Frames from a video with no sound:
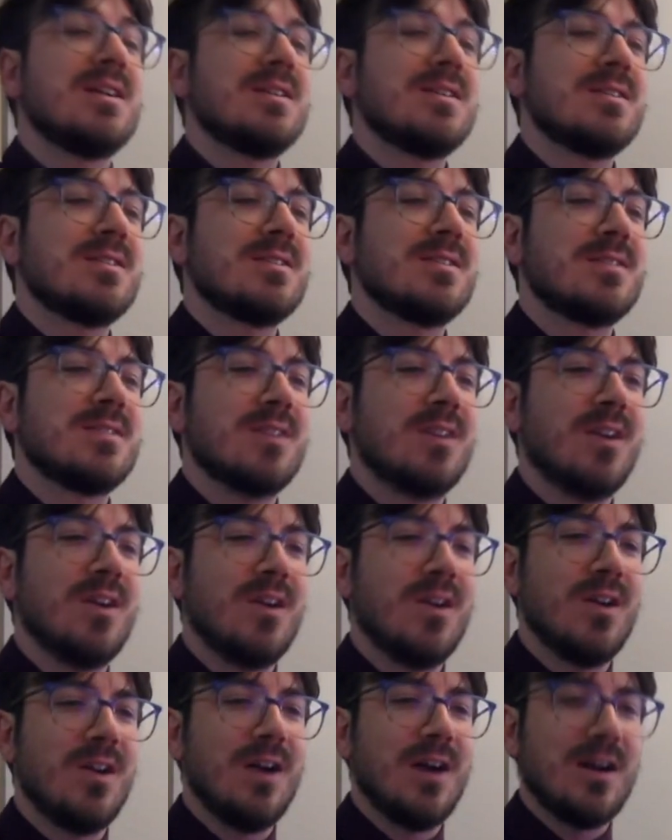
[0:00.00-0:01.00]

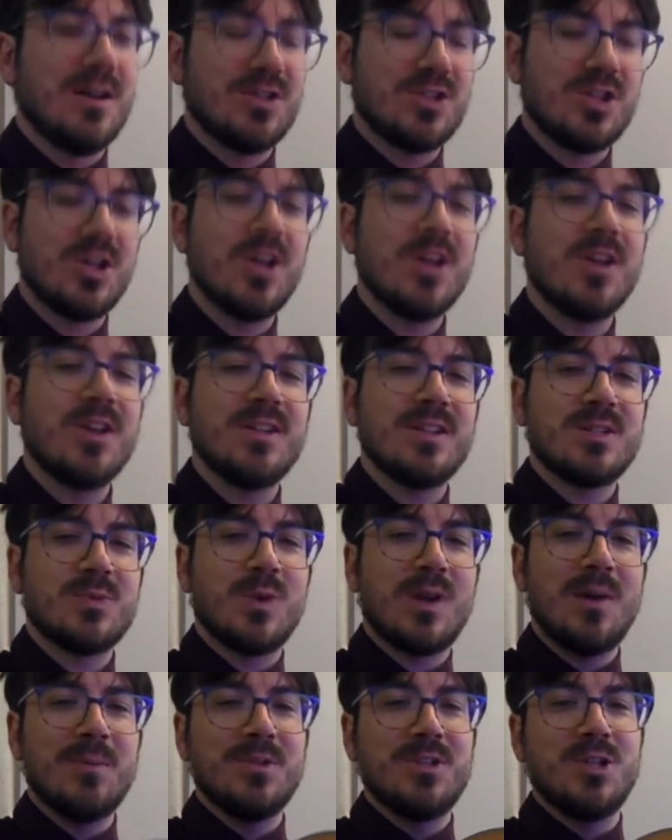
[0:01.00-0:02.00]
So I'll show you
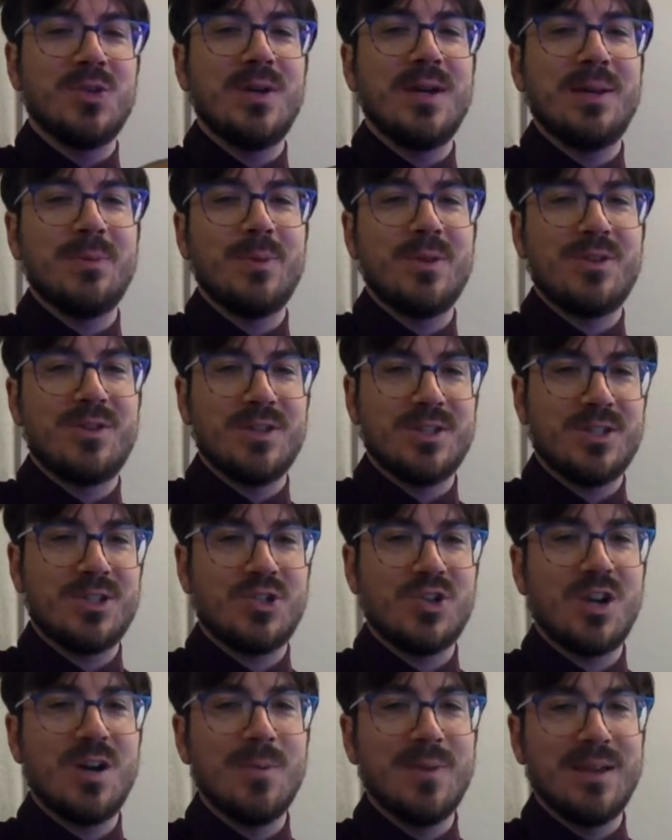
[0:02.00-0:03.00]
just what I'm doing with the
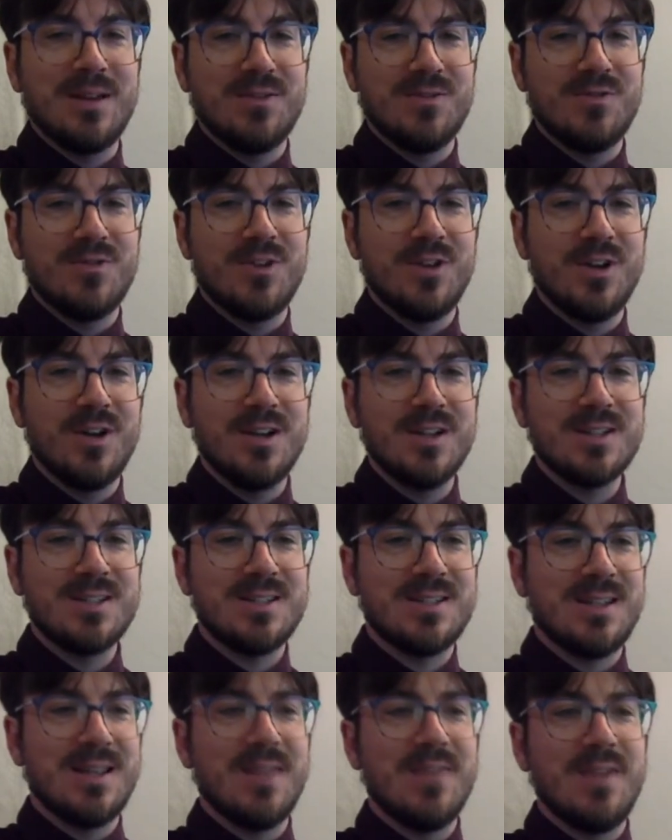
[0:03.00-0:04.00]
strumming
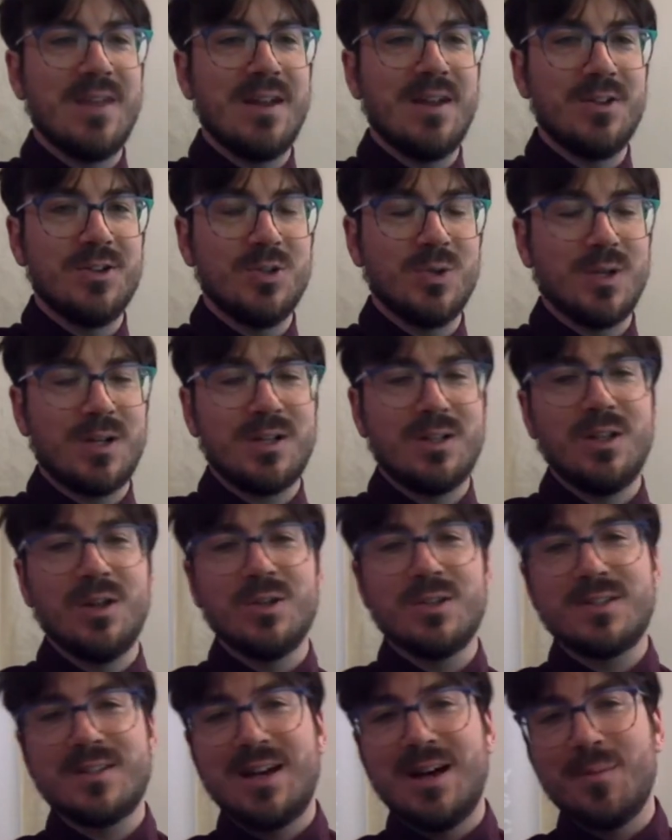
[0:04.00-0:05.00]
first, and then I'll do a
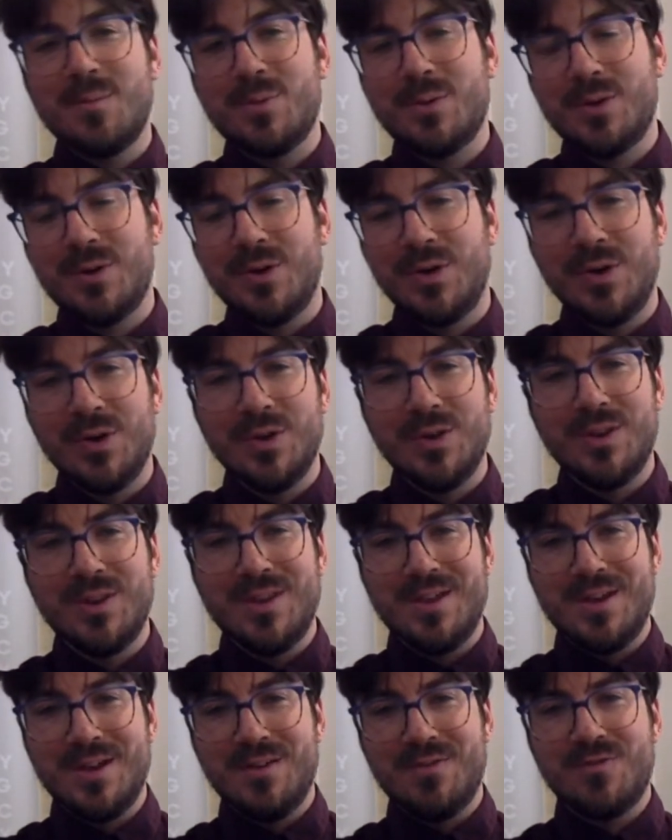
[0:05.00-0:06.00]
close-up
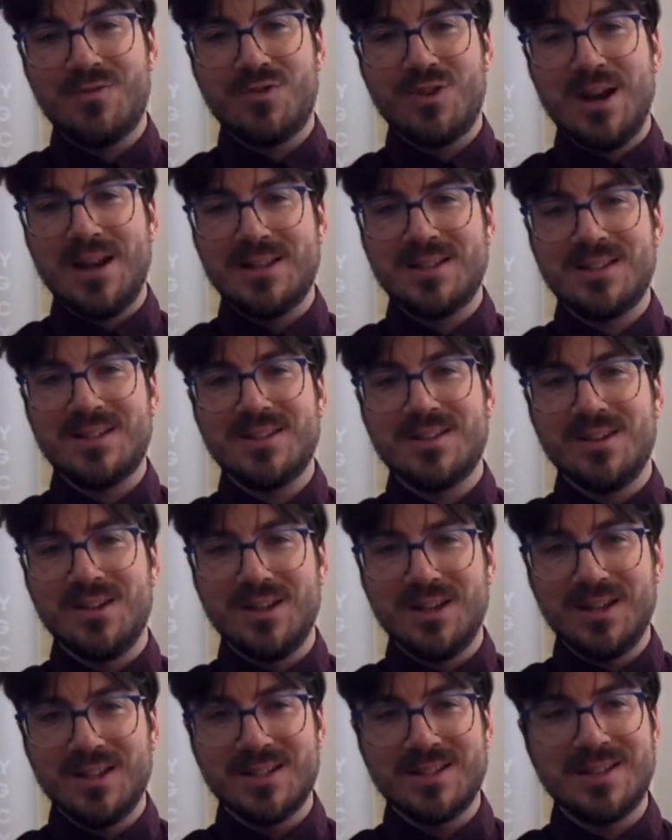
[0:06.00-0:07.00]
on the frets
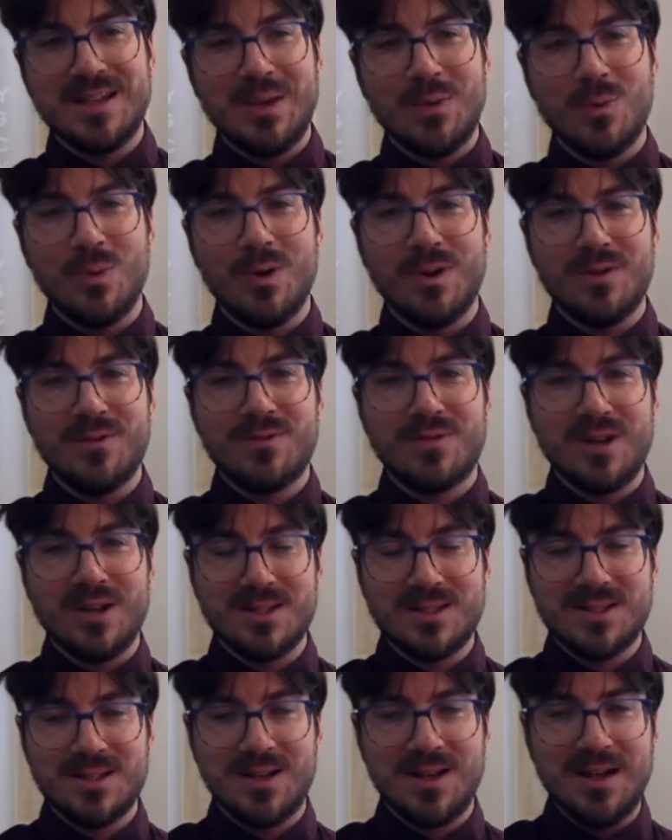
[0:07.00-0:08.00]
so you can see what
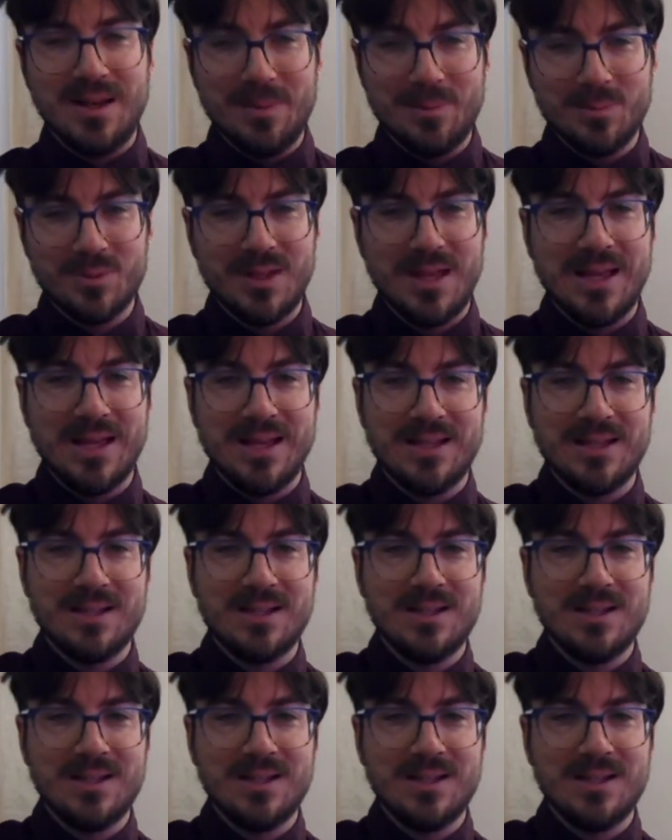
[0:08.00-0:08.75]
frets I'm playing.